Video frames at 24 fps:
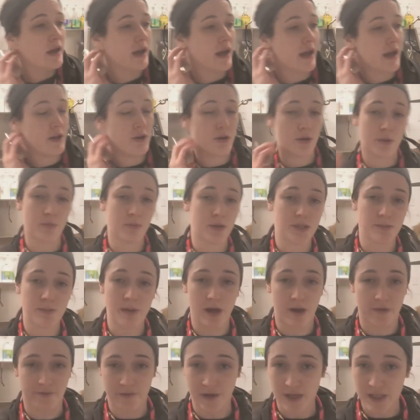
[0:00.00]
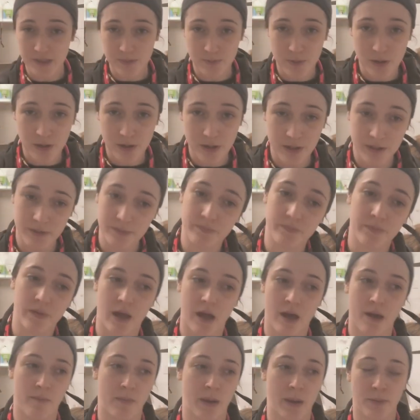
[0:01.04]
You can reach me on Facebook,
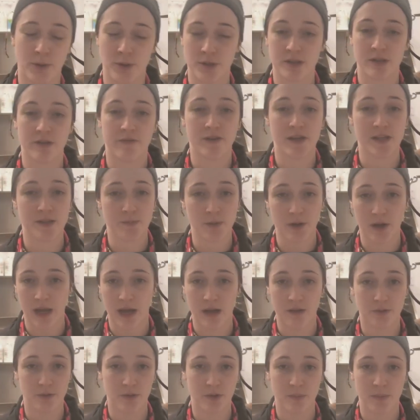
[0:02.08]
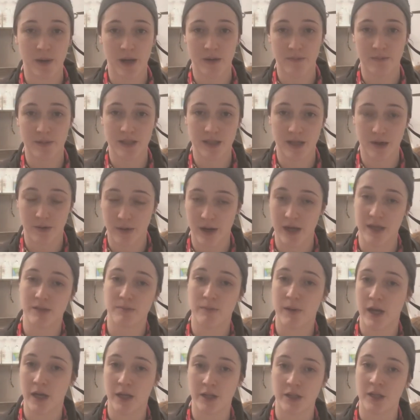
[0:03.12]
my personal Facebook, and through the Bed and Biscuit Ranch
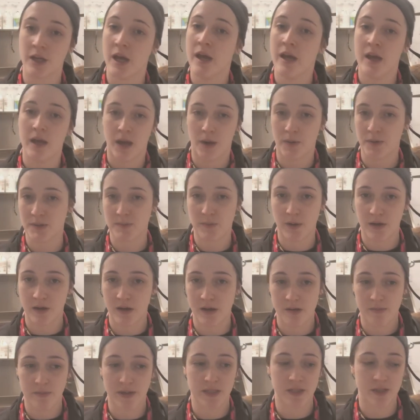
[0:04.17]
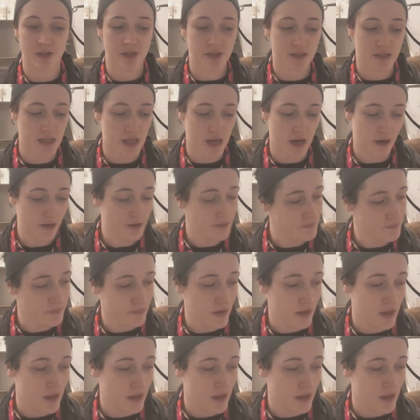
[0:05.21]
page. I respond to all messages there.